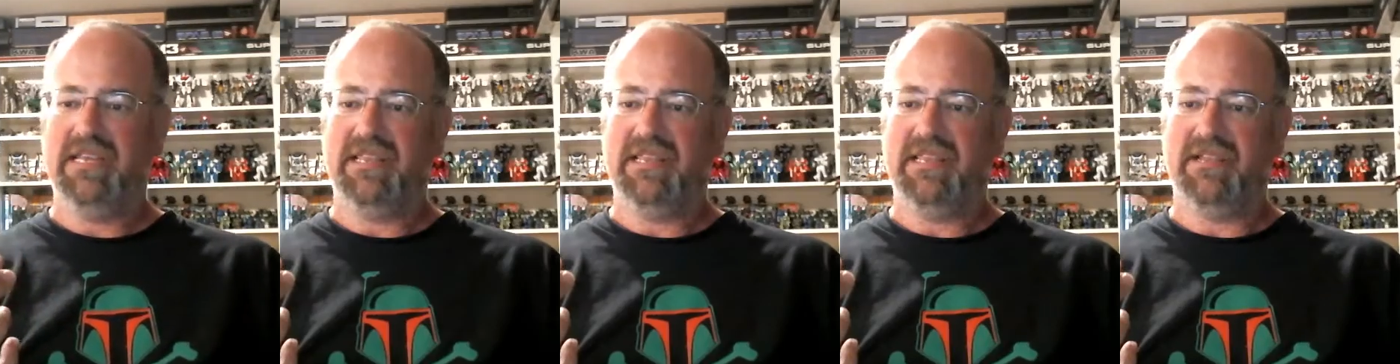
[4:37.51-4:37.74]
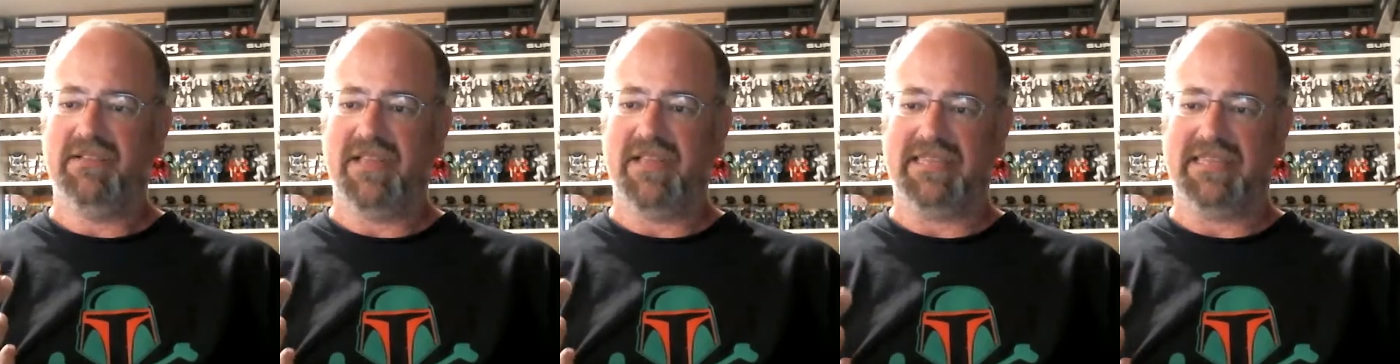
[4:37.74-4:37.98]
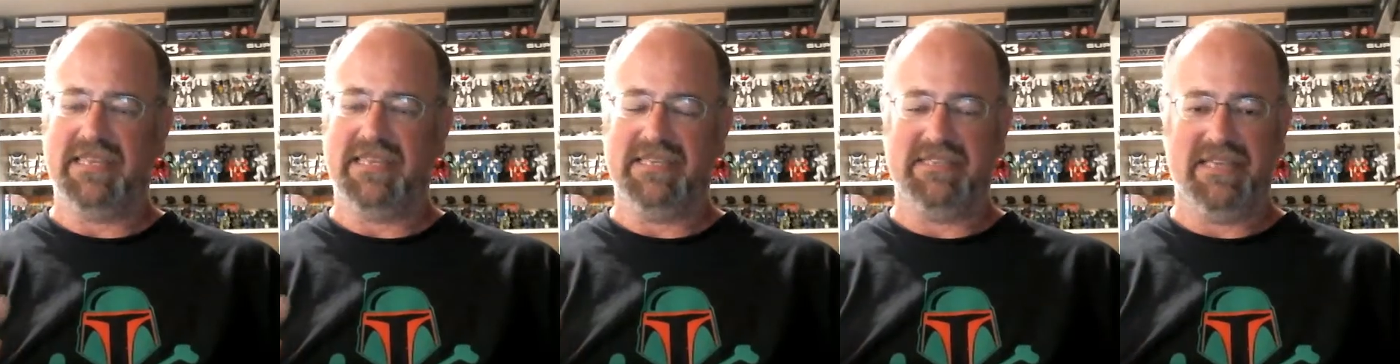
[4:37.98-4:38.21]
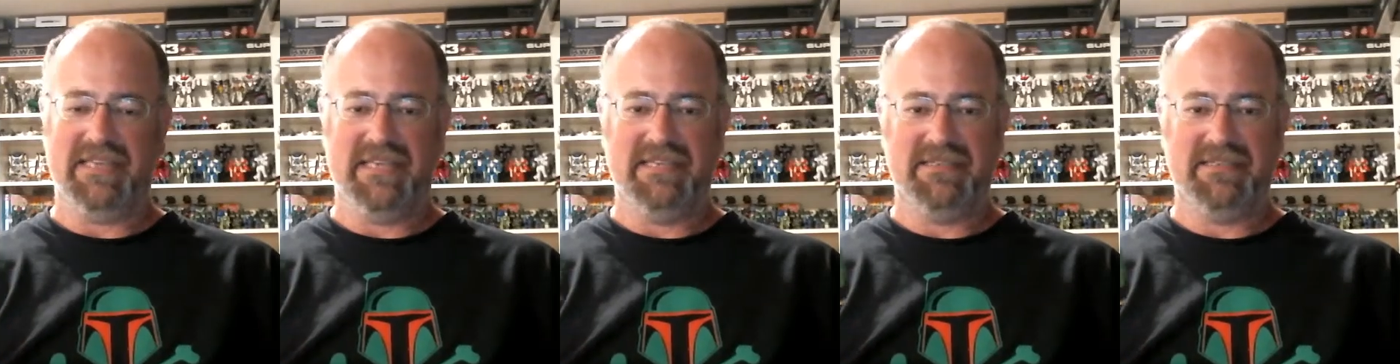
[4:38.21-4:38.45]
They're like
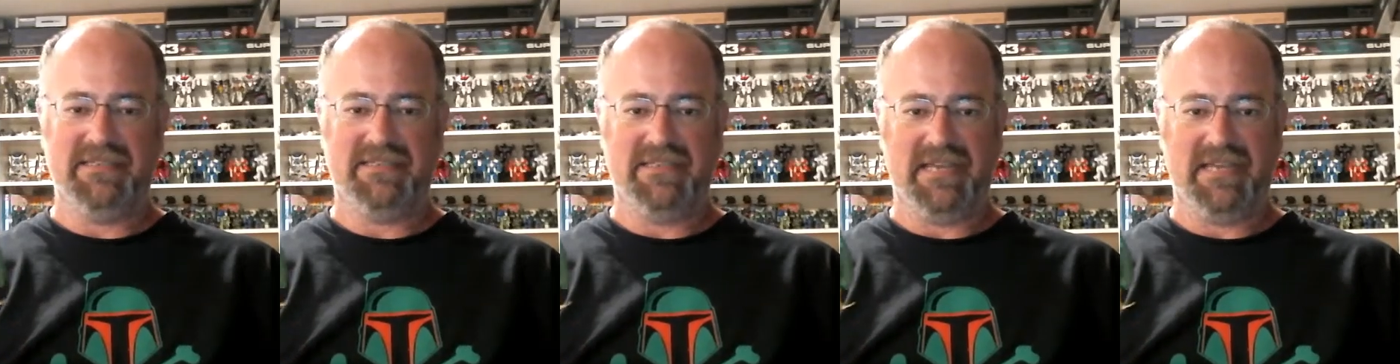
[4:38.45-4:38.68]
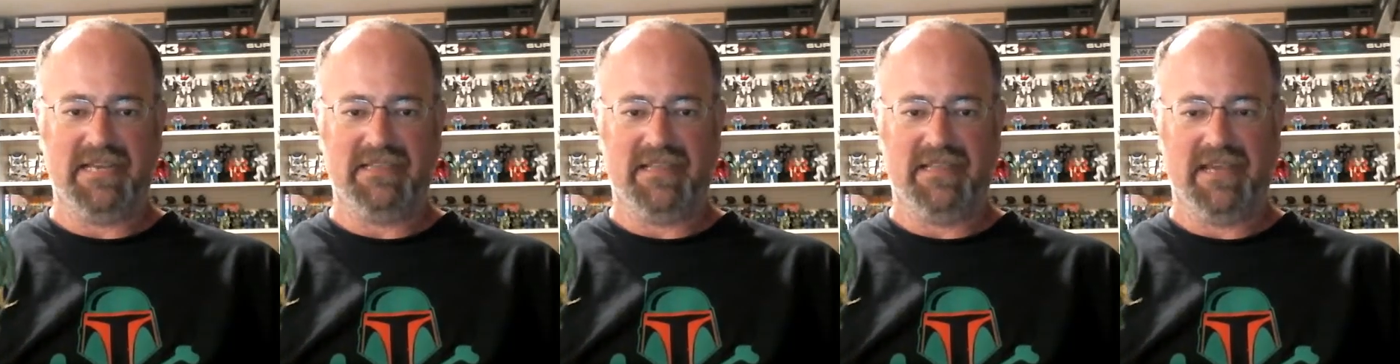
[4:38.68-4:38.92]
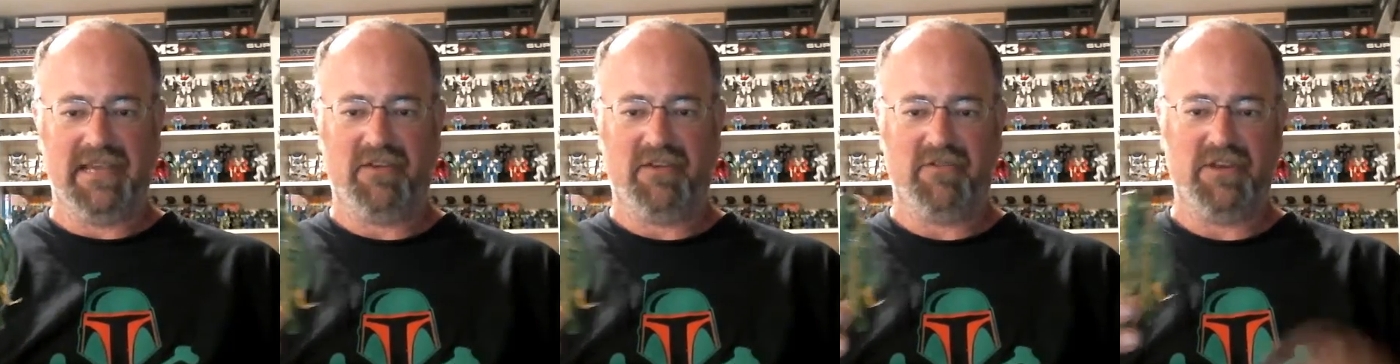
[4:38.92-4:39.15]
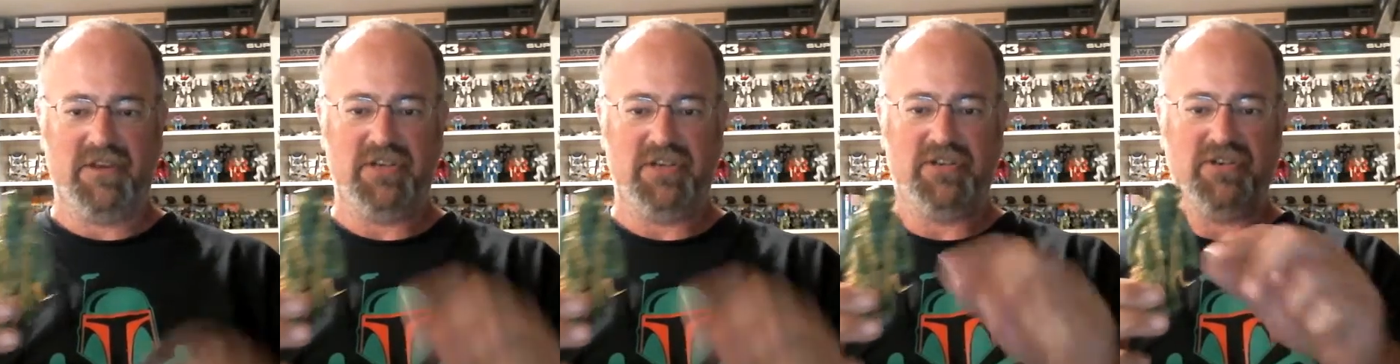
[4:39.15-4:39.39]
these insect-like
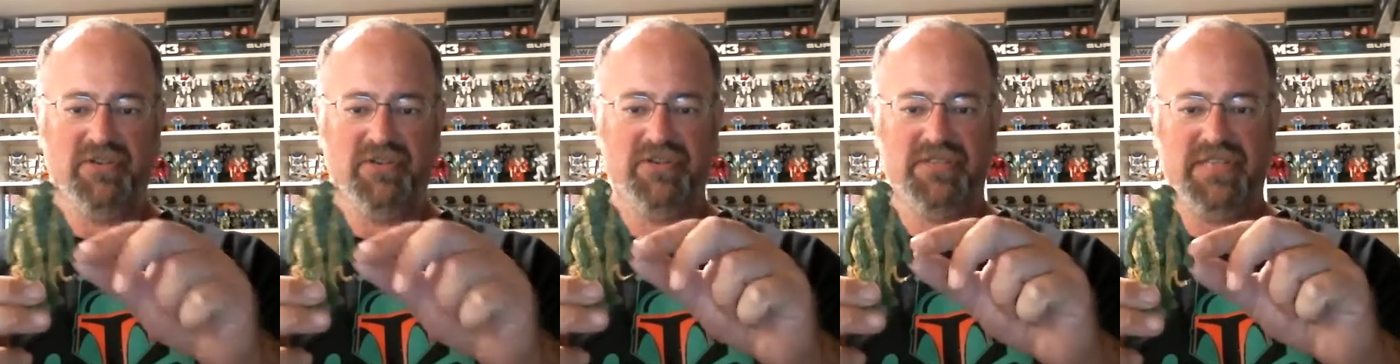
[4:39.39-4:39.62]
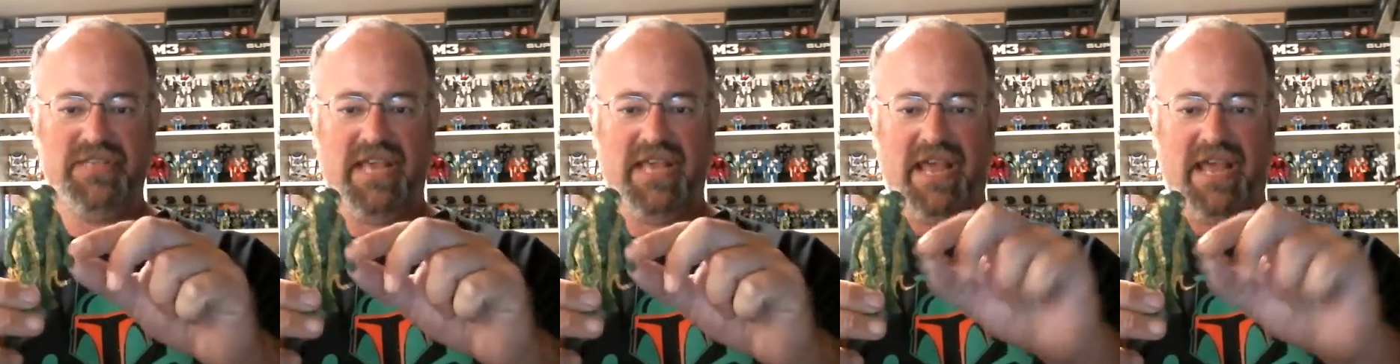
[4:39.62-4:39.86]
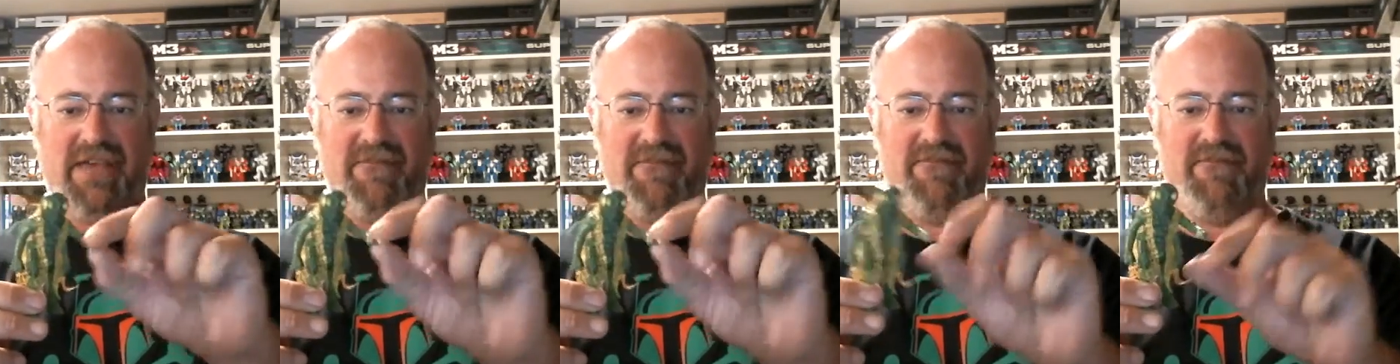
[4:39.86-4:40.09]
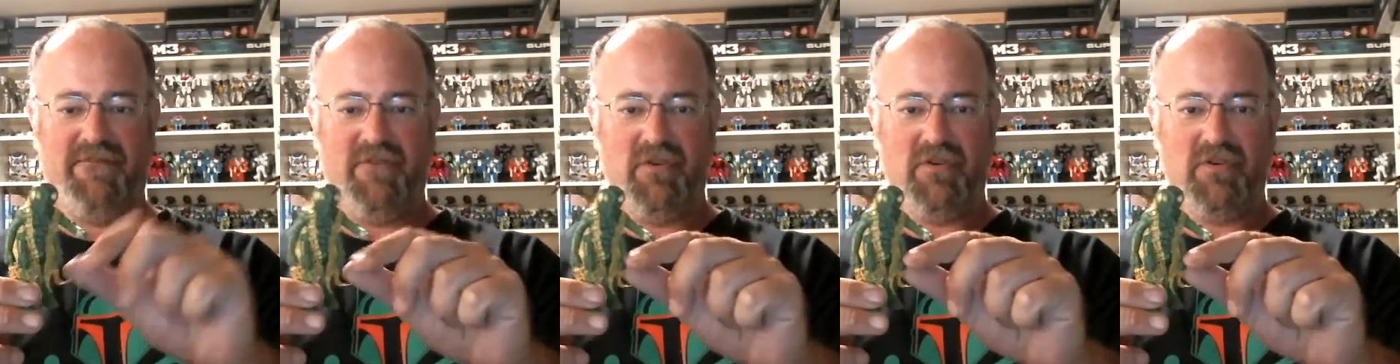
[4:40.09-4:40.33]
creatures. They have
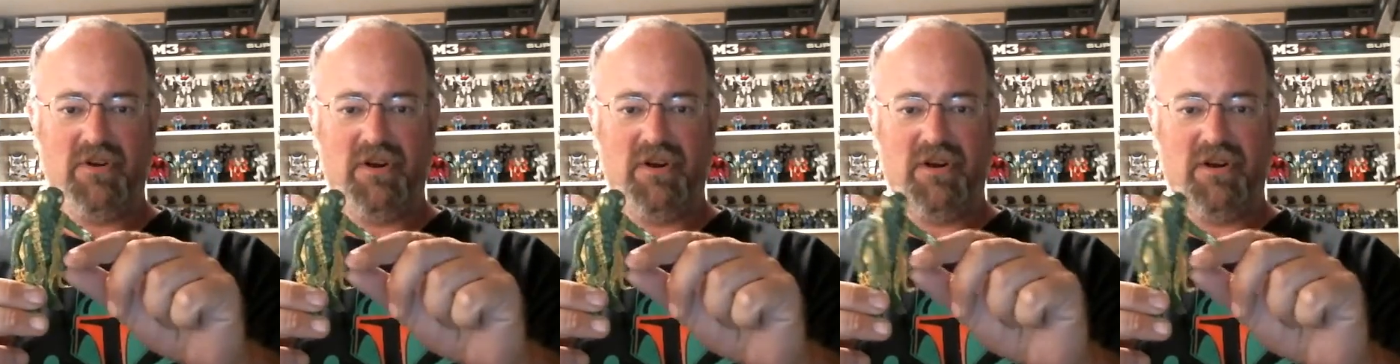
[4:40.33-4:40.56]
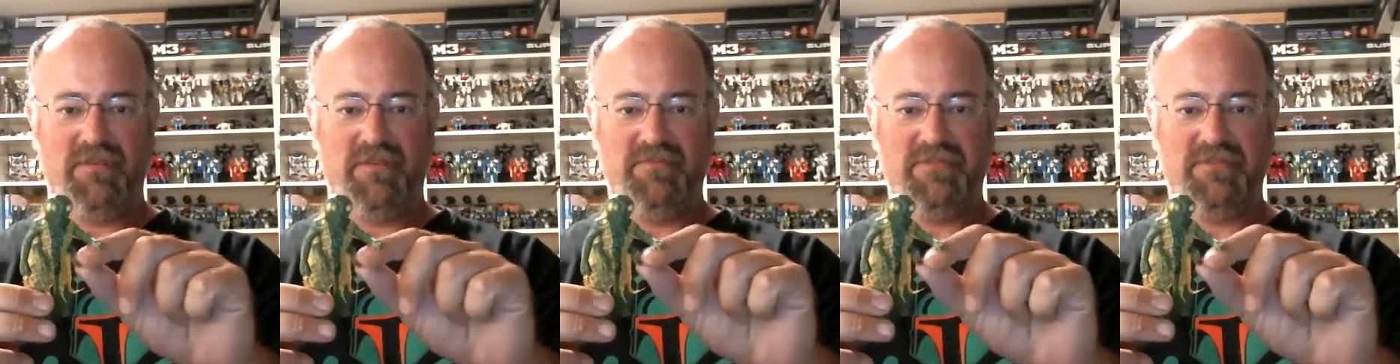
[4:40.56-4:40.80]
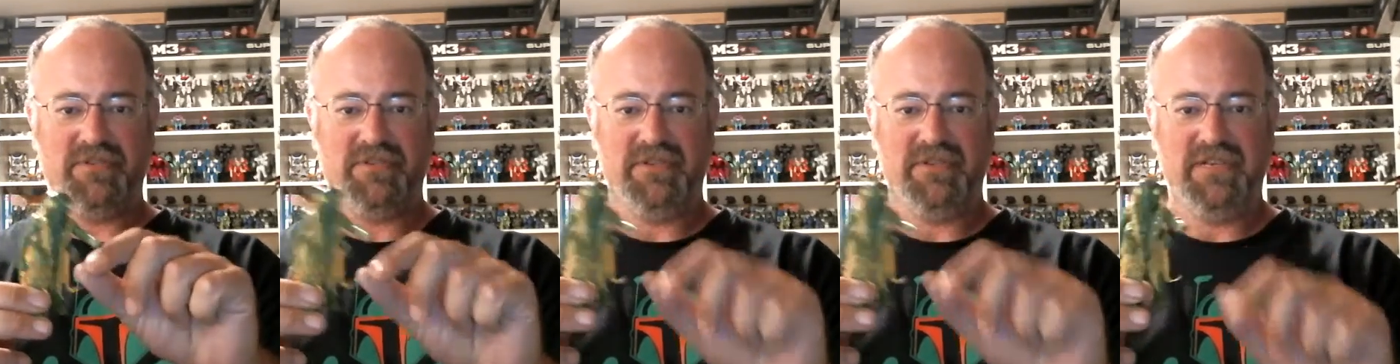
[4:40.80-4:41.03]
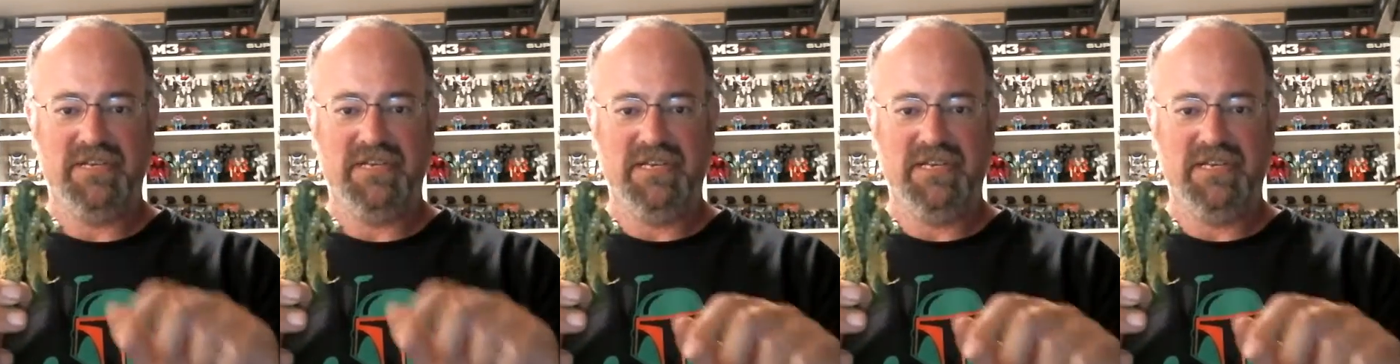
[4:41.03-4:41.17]
4 arms